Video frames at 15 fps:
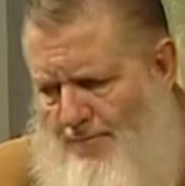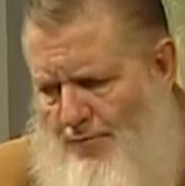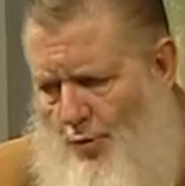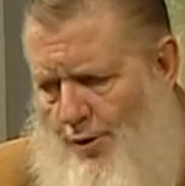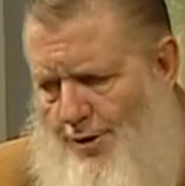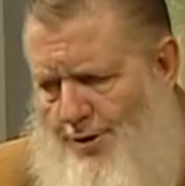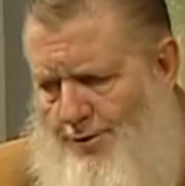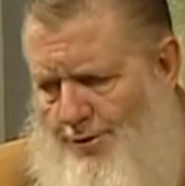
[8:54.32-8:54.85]

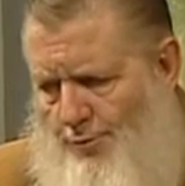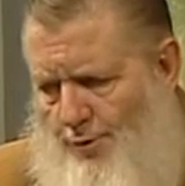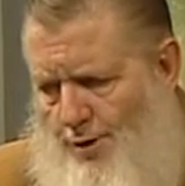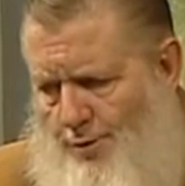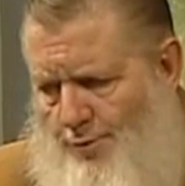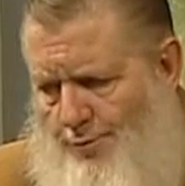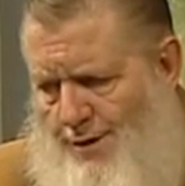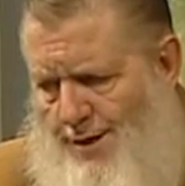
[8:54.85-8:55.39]
fork in the
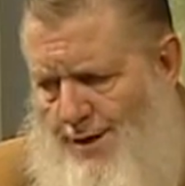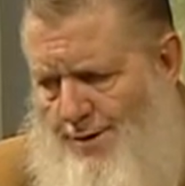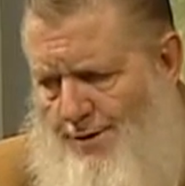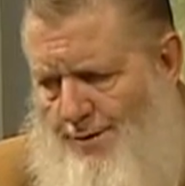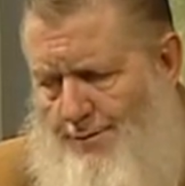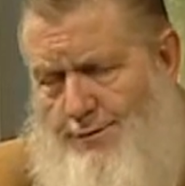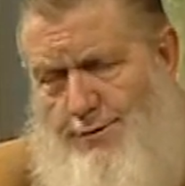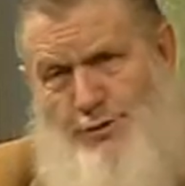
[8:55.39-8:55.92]
road
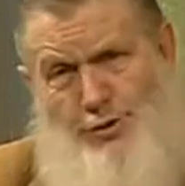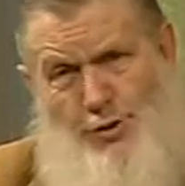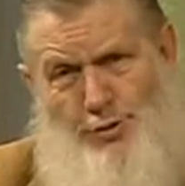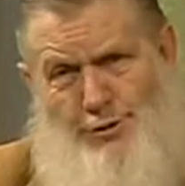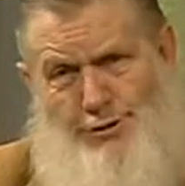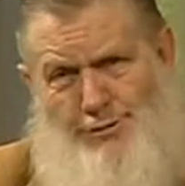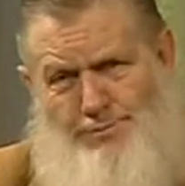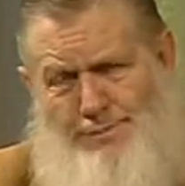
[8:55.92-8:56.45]
here, so
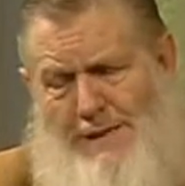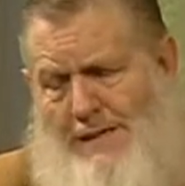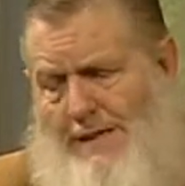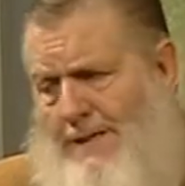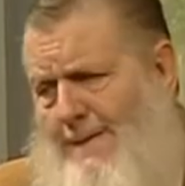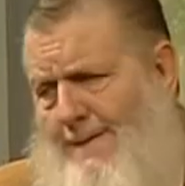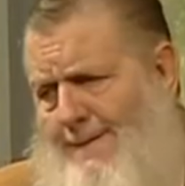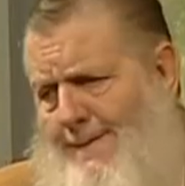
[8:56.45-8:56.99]
to
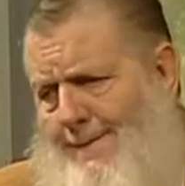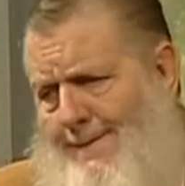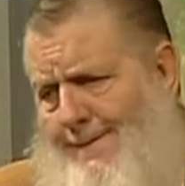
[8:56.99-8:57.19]
speak.